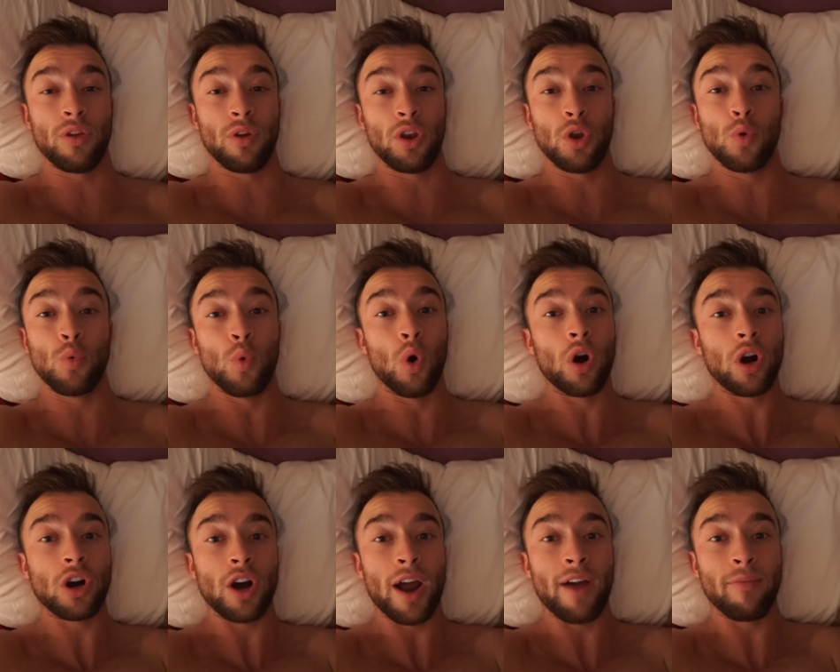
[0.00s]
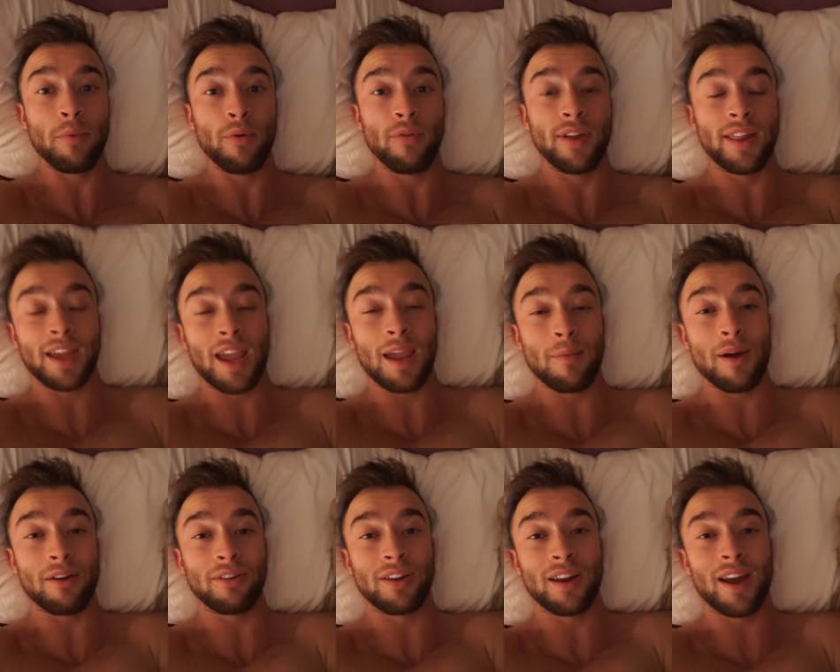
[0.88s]
the new Warcraft movie that came
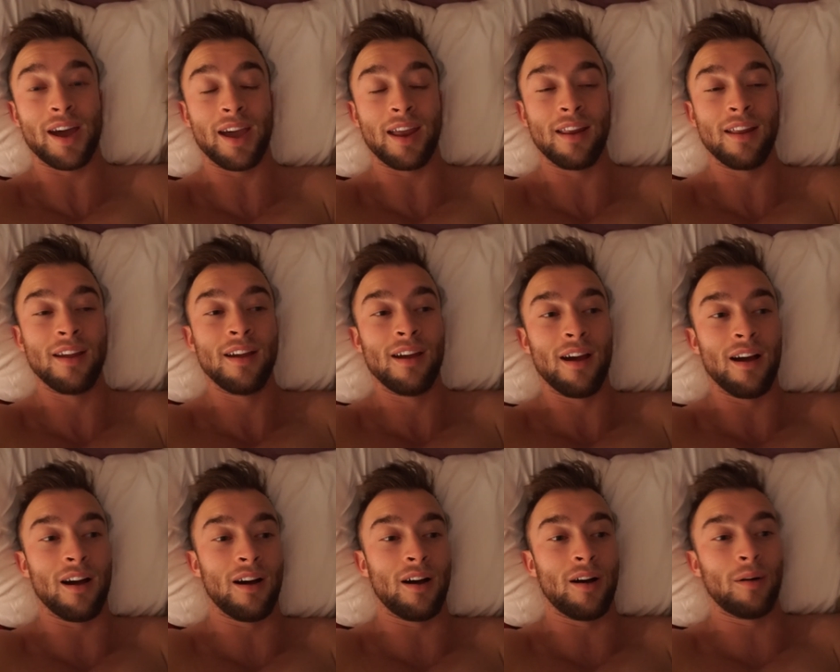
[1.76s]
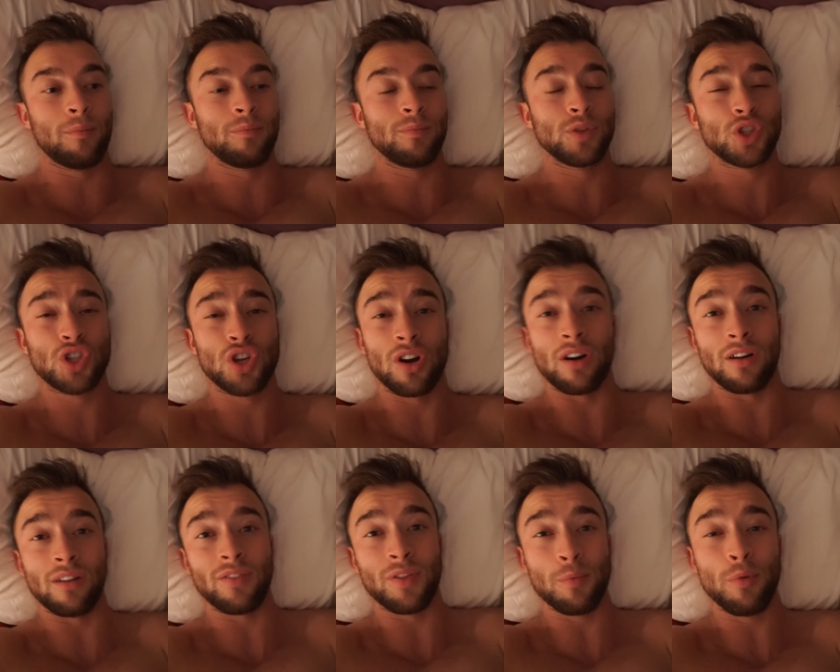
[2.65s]
out tonight, um,
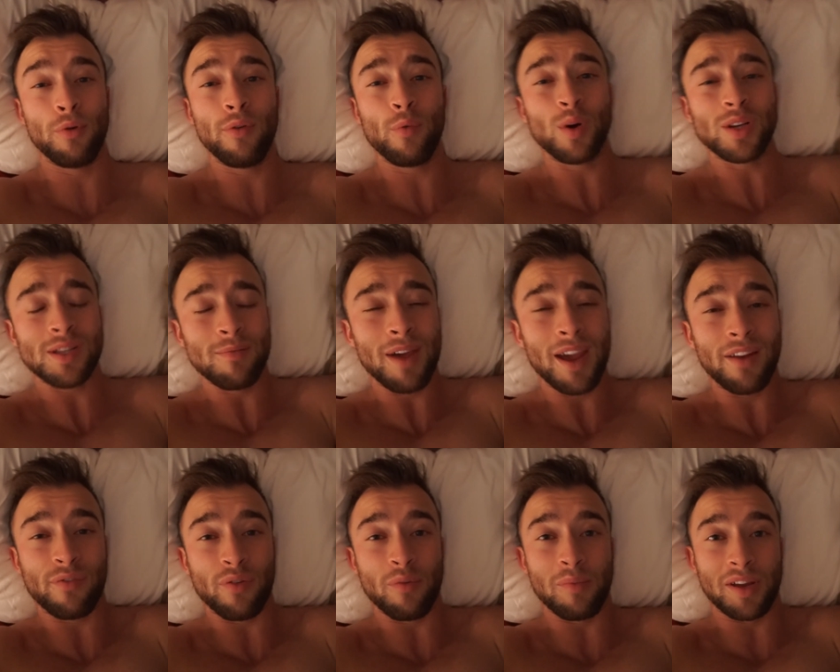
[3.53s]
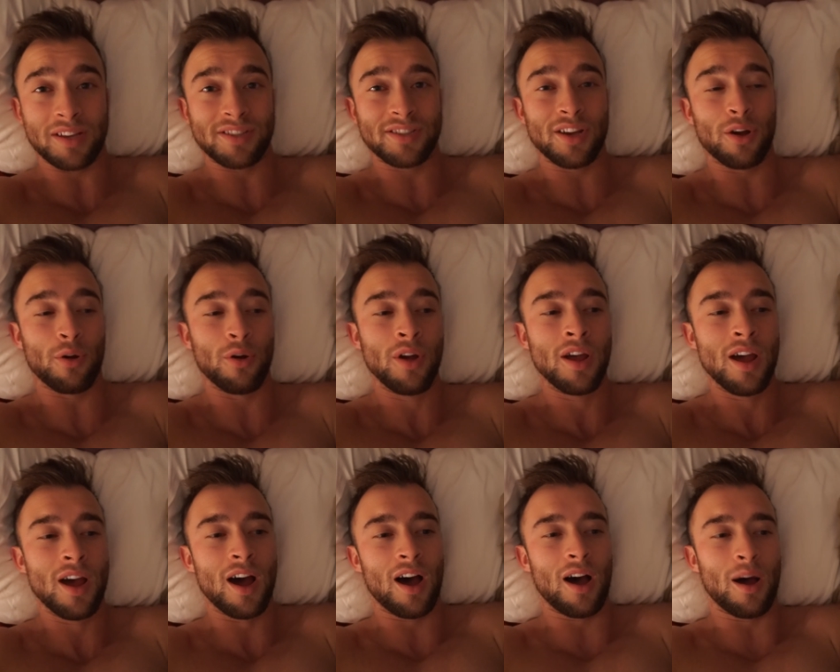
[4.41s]
sure, the movie wasn't made for me, so
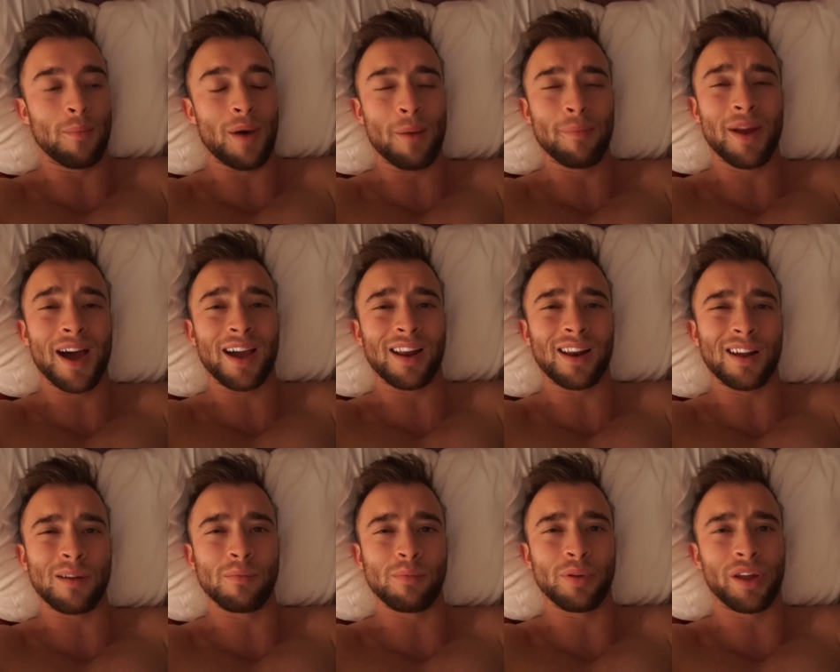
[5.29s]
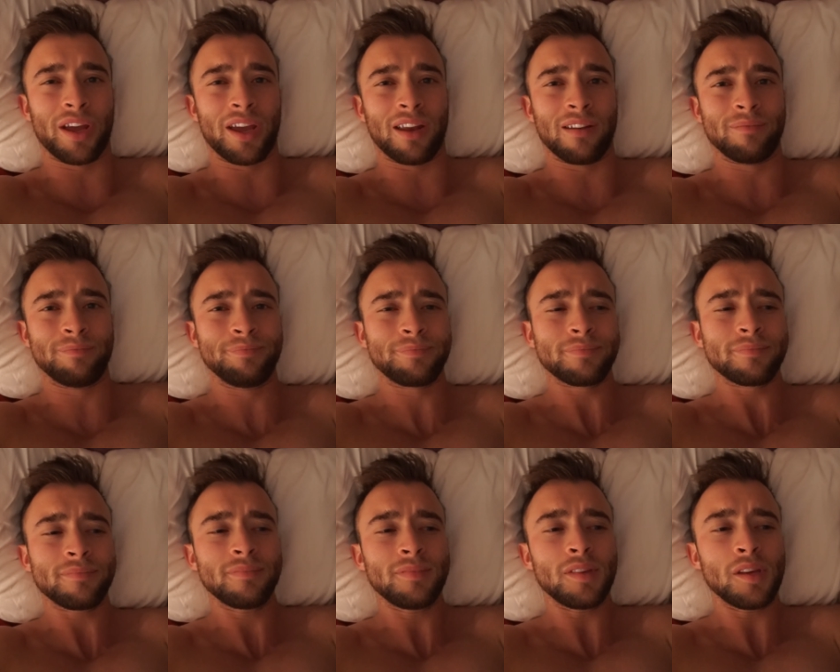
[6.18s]
um, I'm not going to complain.
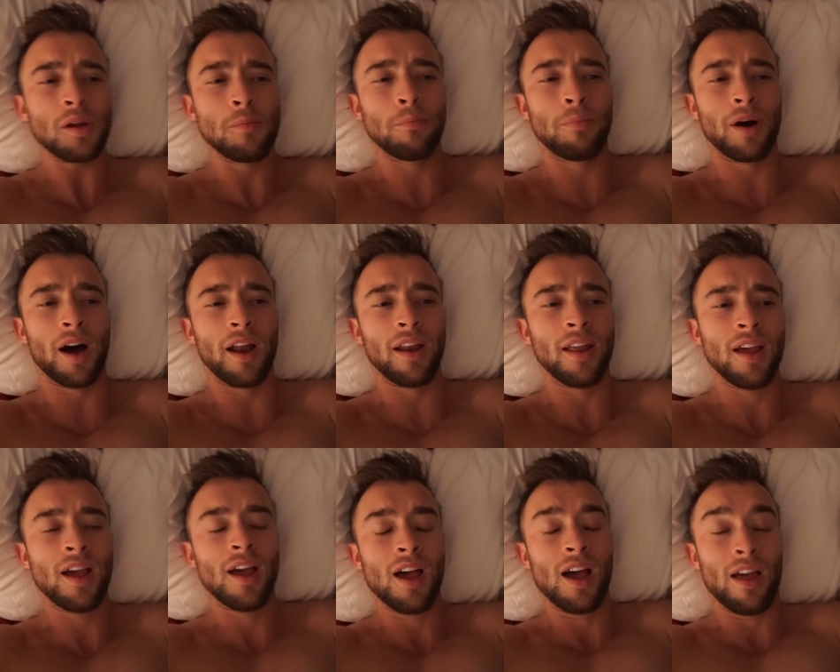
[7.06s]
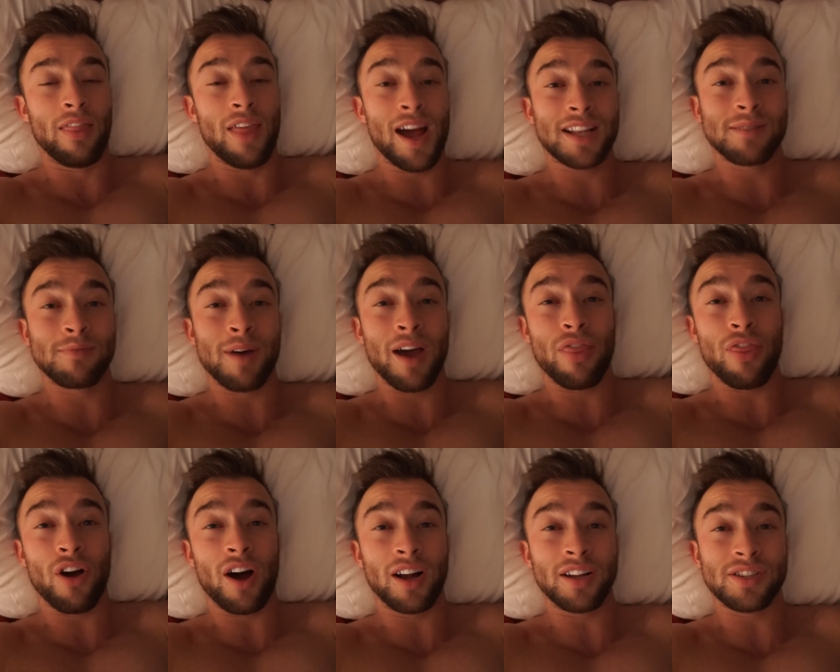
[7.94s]
But that's my
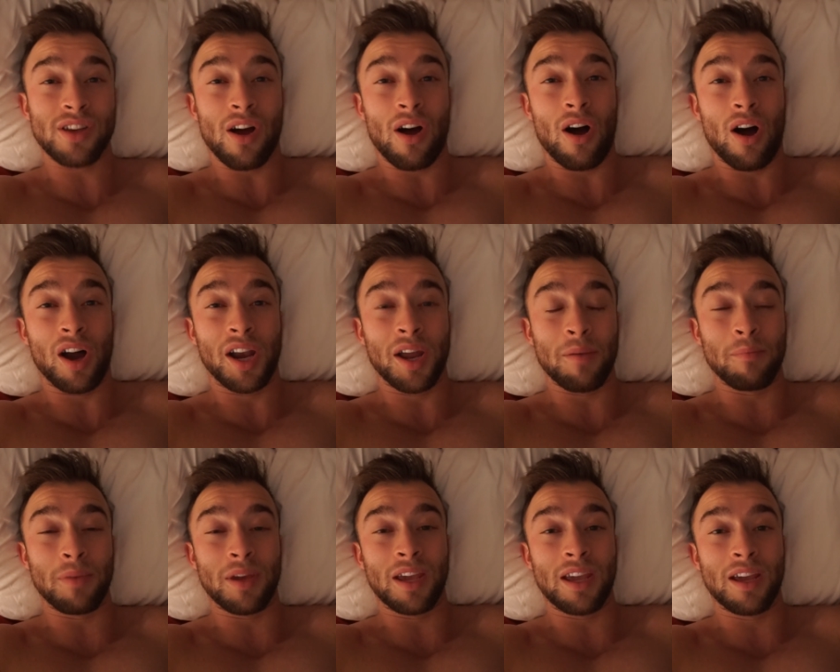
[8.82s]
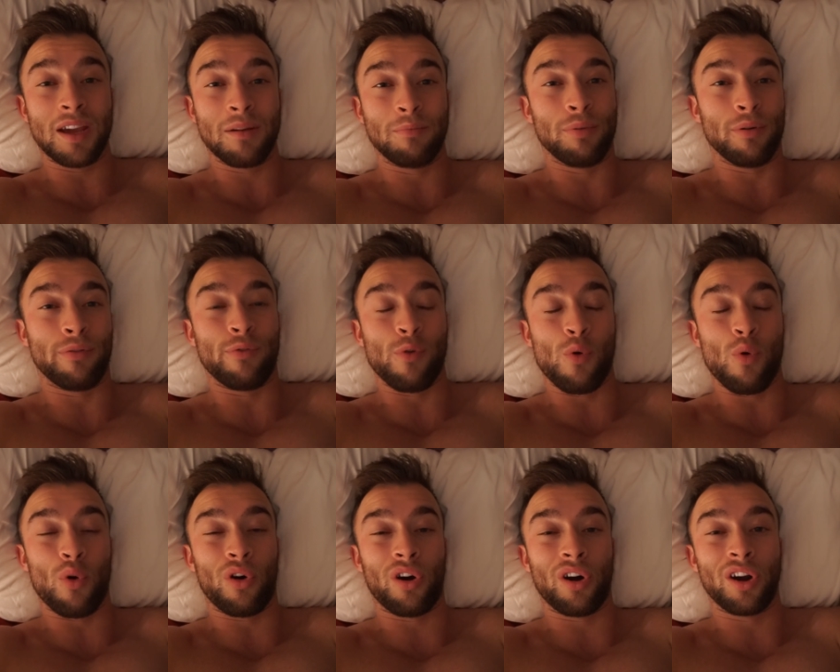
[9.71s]
thoughts on Me
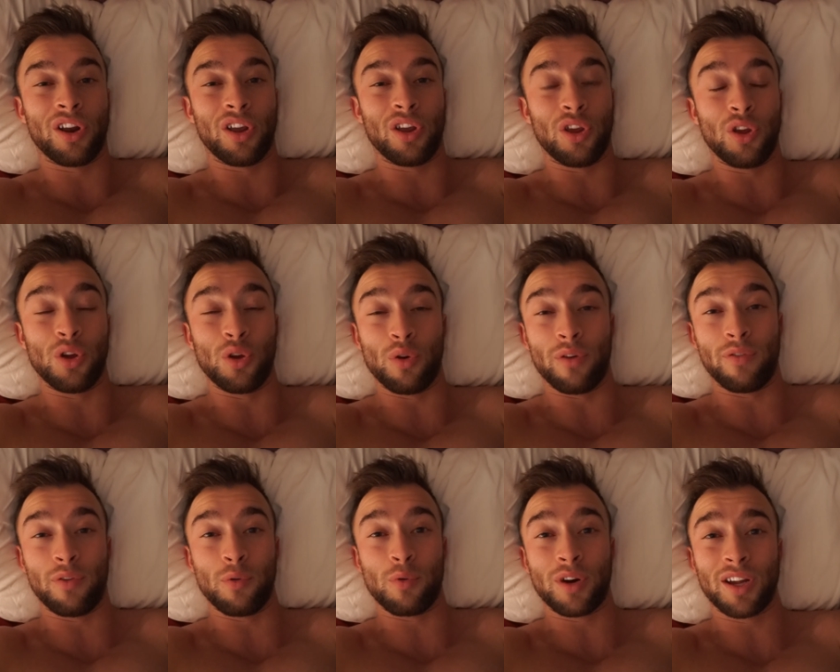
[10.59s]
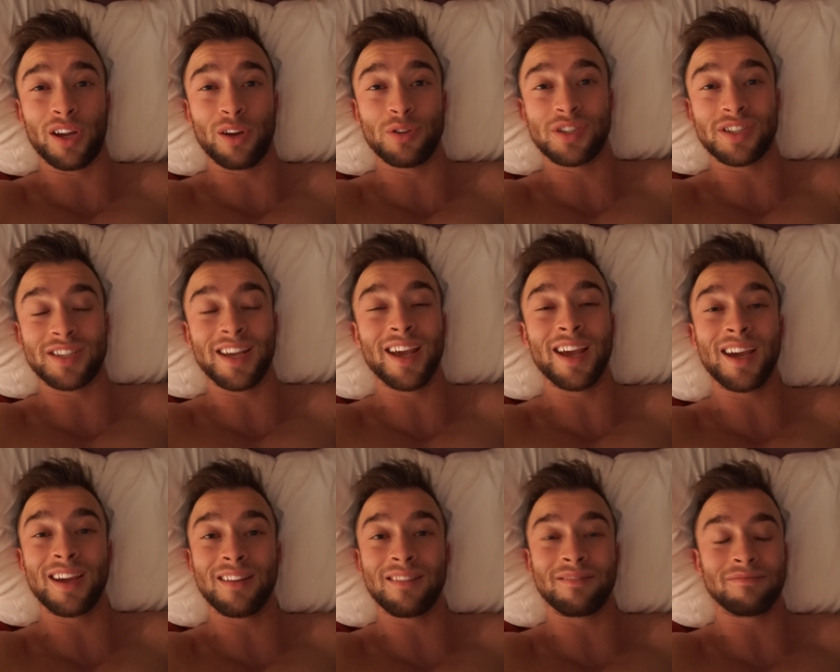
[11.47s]
Before You. If you want to go see
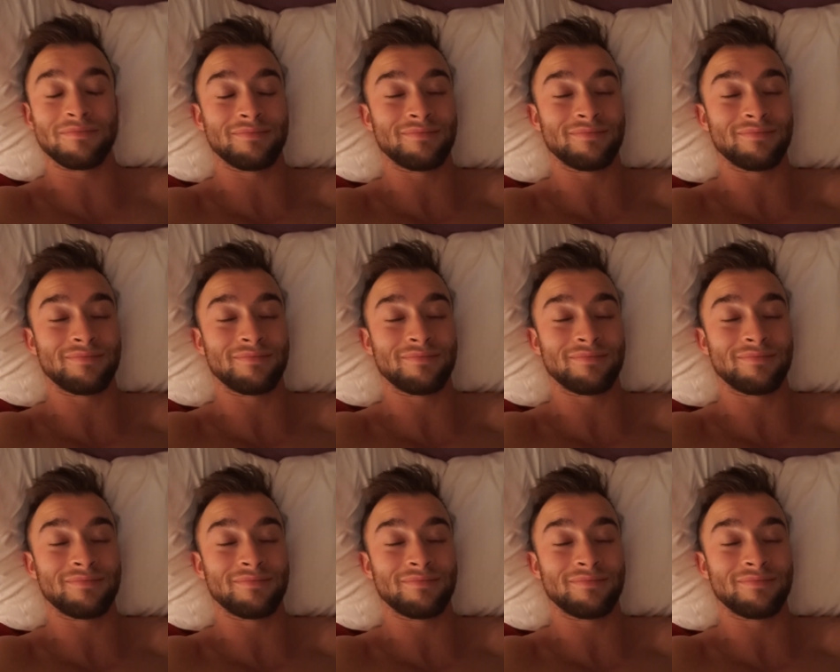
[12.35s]
it,